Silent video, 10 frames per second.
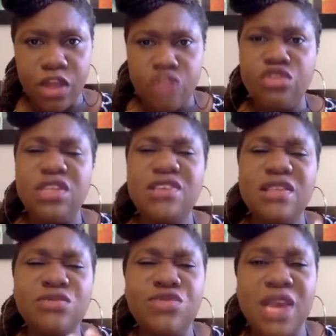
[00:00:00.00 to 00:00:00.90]
So these
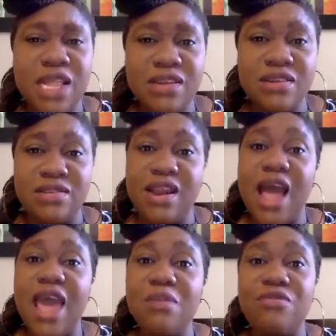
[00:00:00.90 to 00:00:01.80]
are the realities that
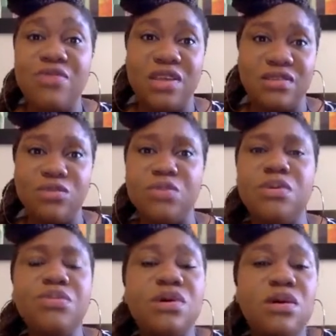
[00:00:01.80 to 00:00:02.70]
I am facing. When
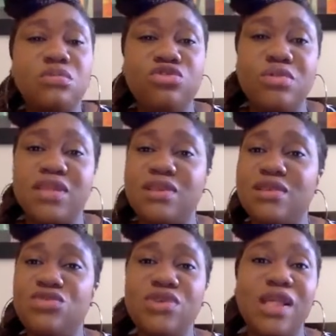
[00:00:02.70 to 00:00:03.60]
people come to me and they
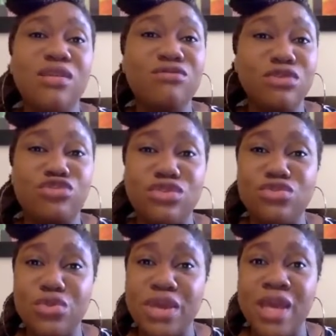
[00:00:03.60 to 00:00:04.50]
say, Toyin, I love what you're
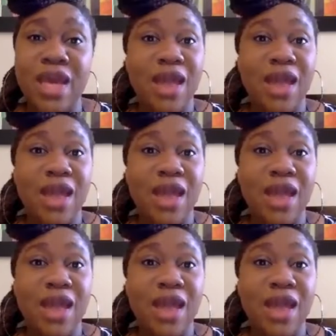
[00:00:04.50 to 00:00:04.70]
doing.